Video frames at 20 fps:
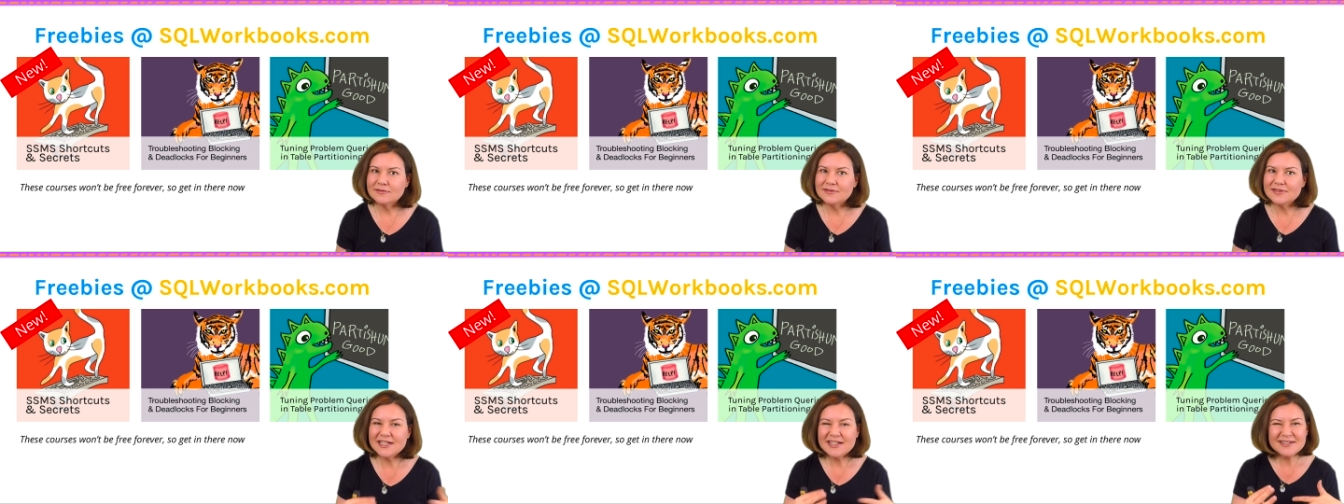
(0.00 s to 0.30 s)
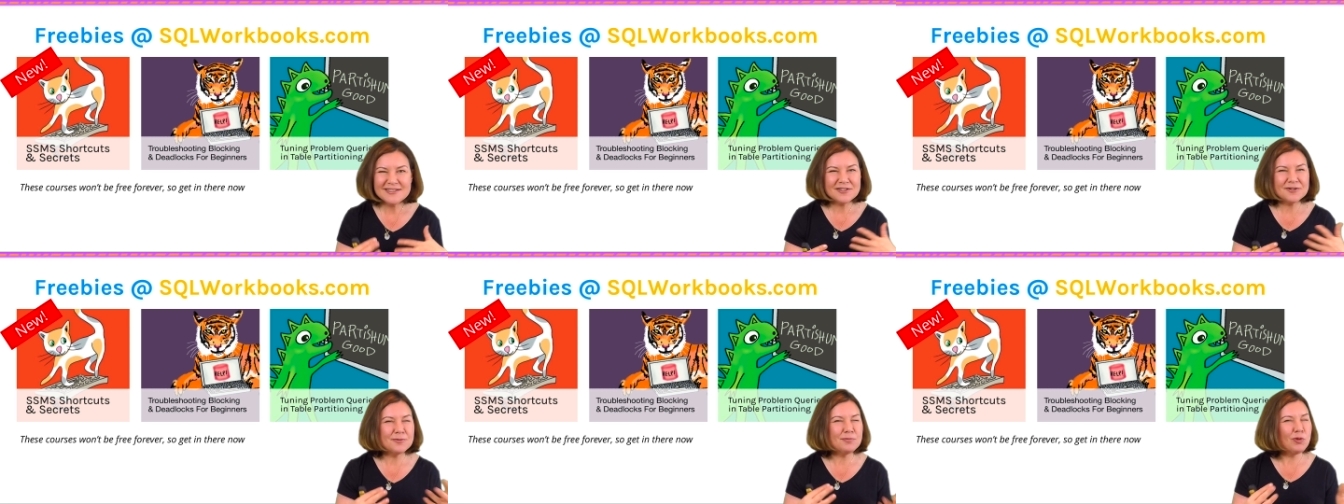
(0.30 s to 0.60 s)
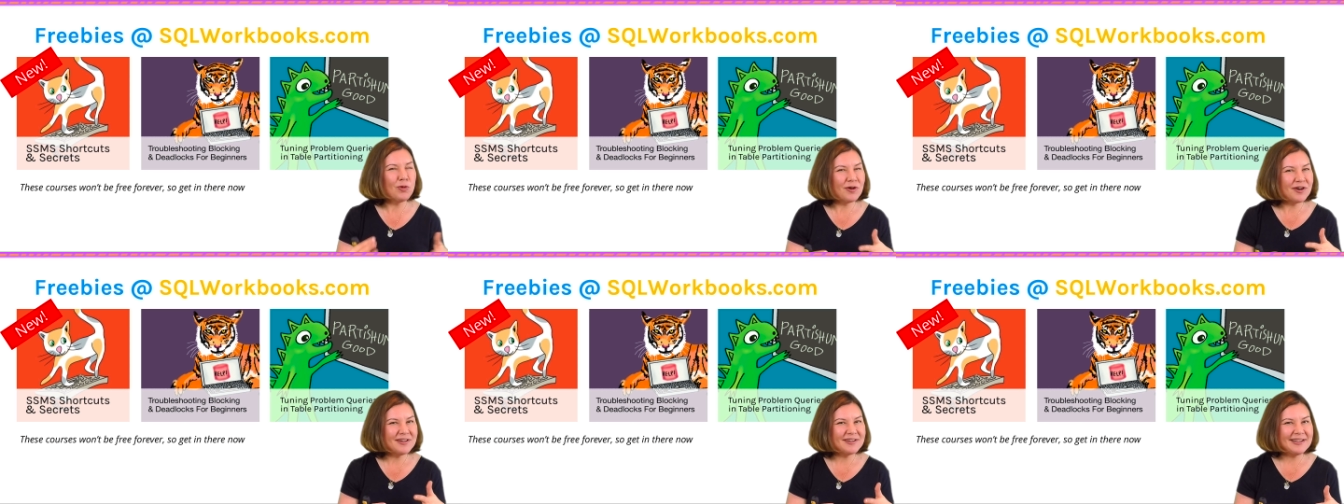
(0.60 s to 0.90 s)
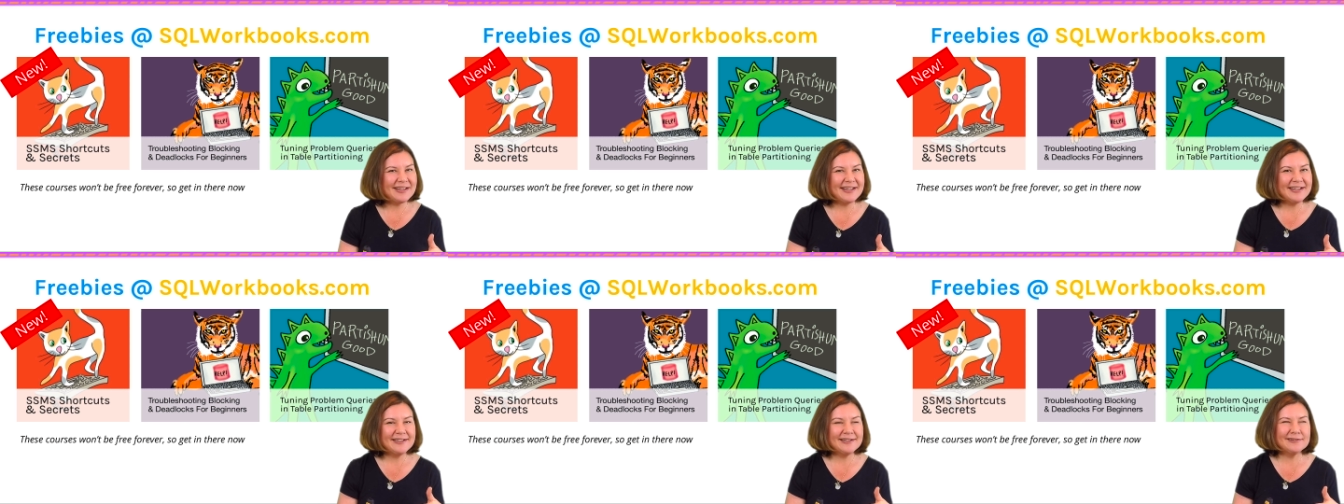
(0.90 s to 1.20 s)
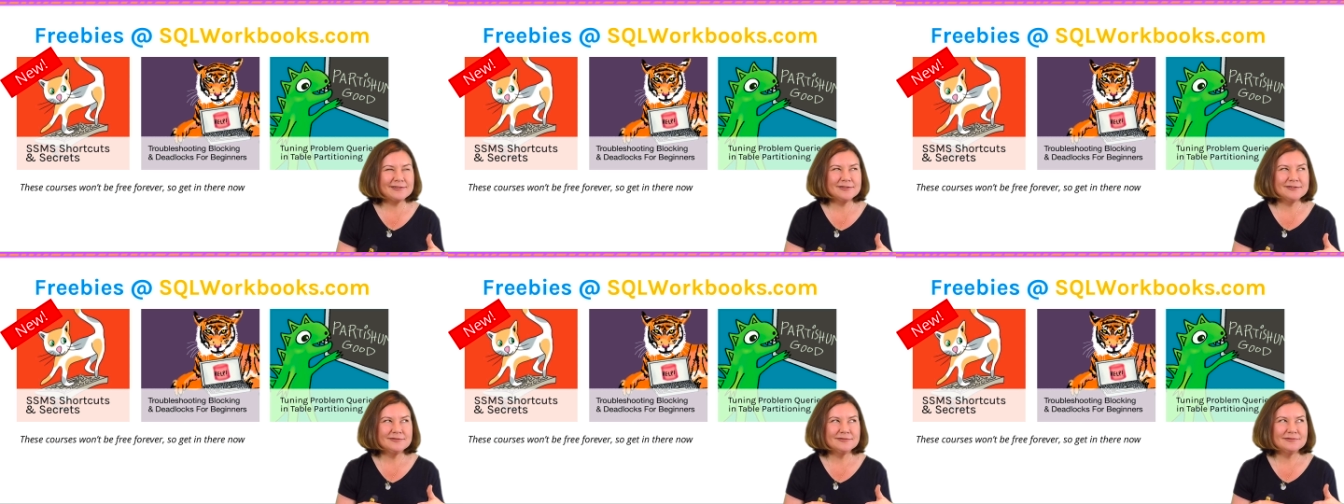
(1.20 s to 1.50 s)
These are more
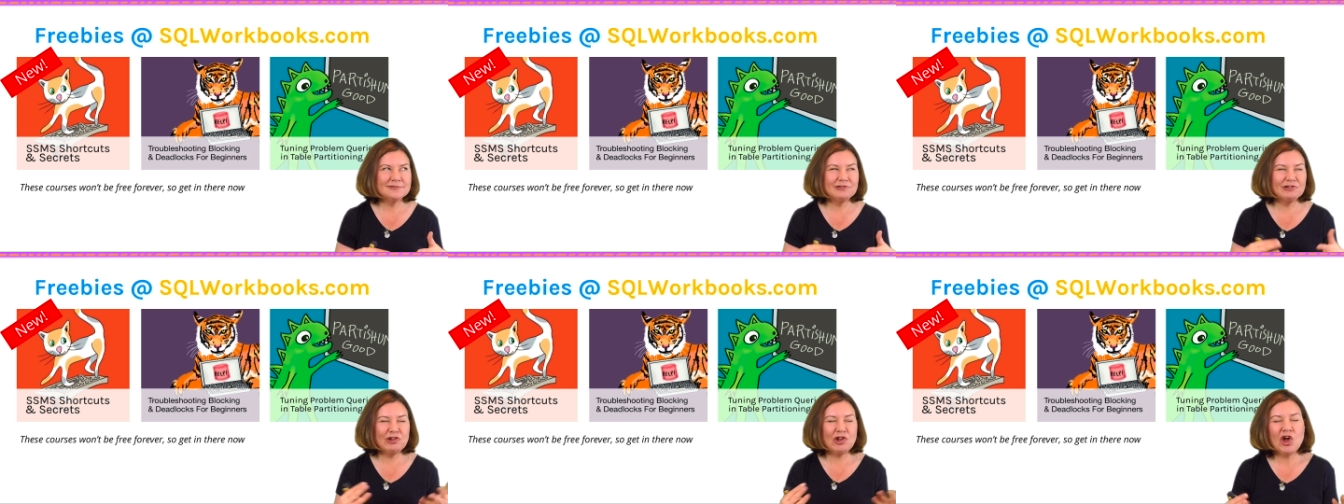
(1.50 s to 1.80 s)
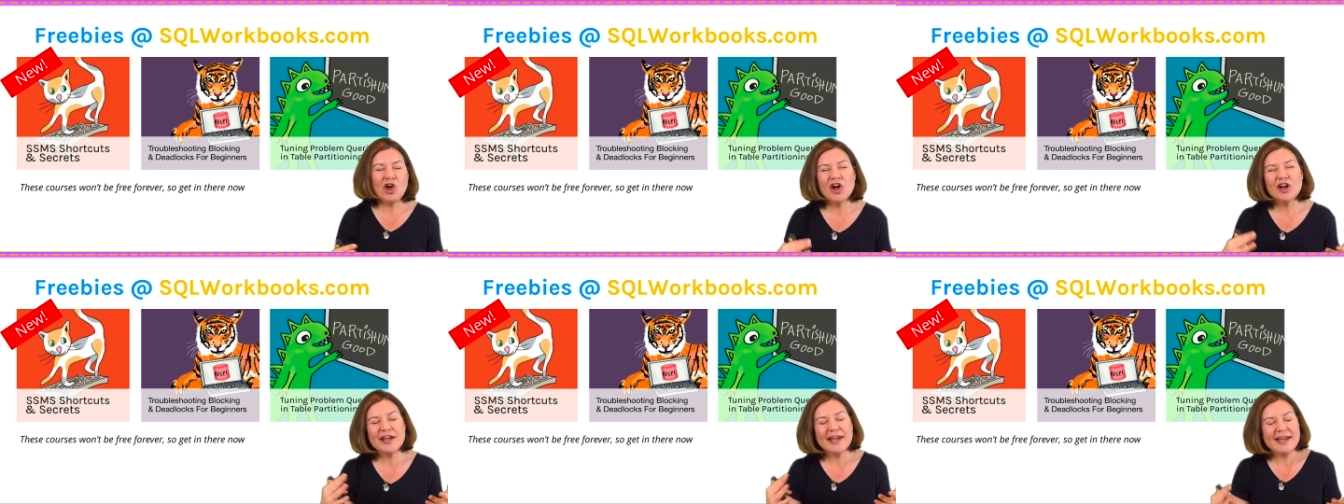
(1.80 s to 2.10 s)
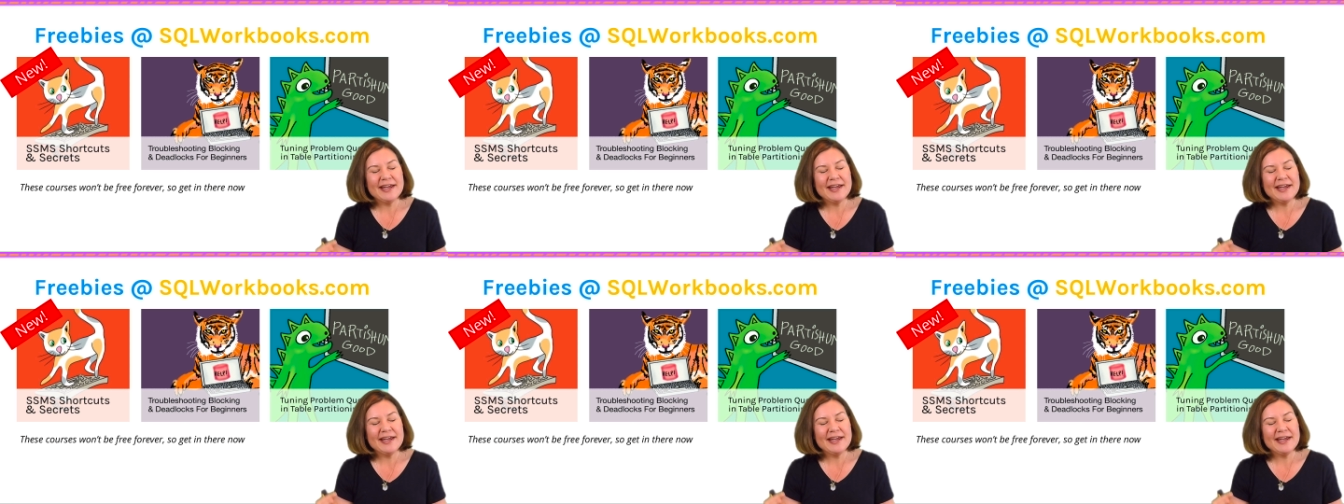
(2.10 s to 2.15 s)
like long